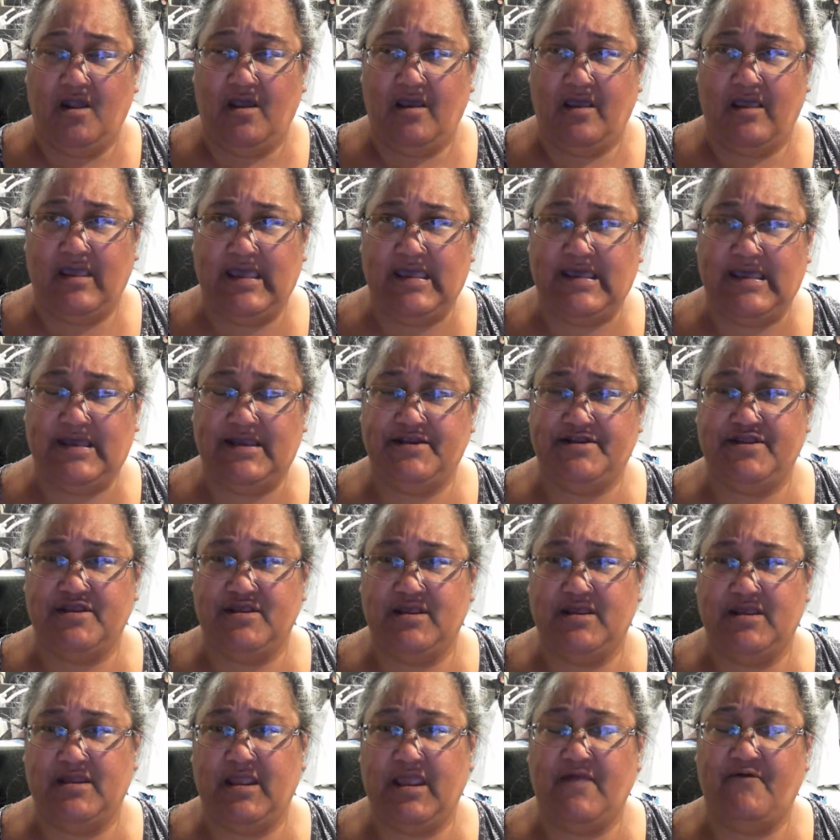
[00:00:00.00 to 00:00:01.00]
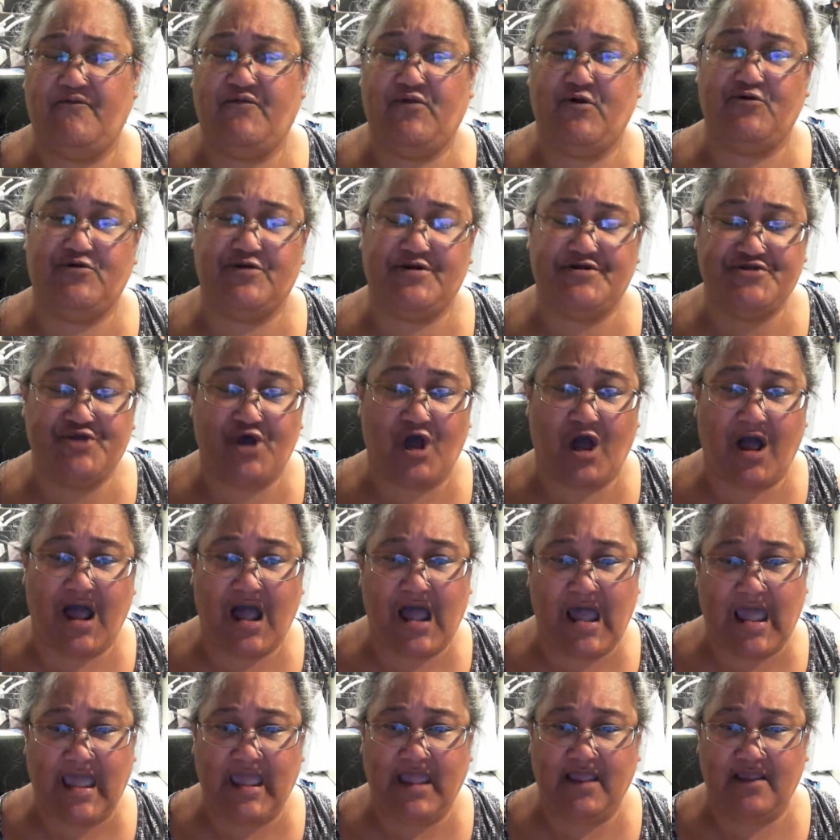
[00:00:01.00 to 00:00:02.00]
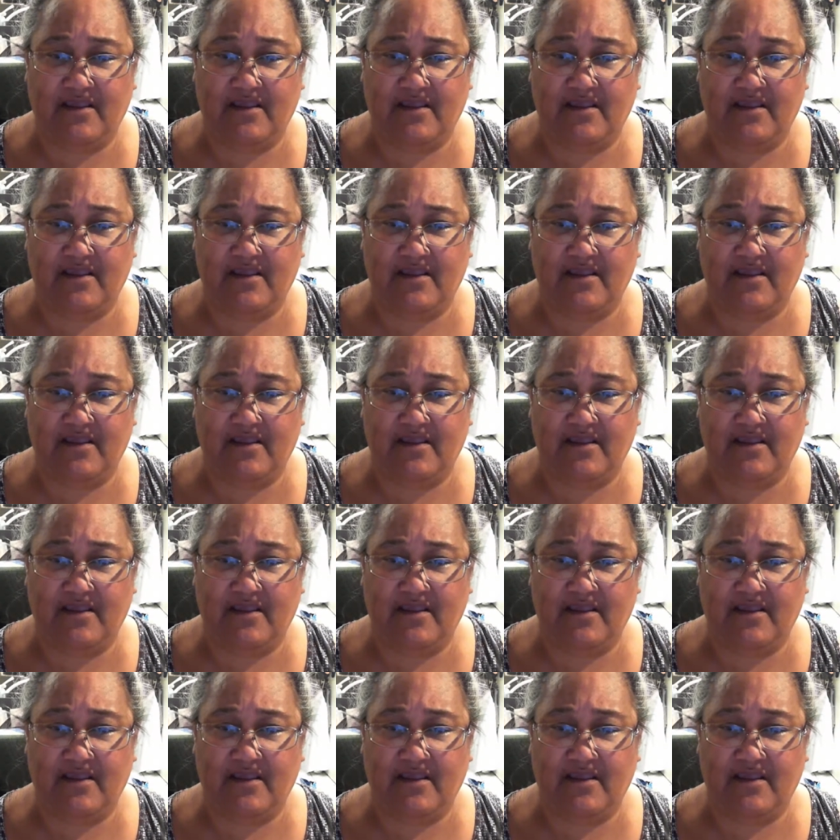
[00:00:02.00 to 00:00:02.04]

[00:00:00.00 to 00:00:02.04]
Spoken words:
And if there's a tie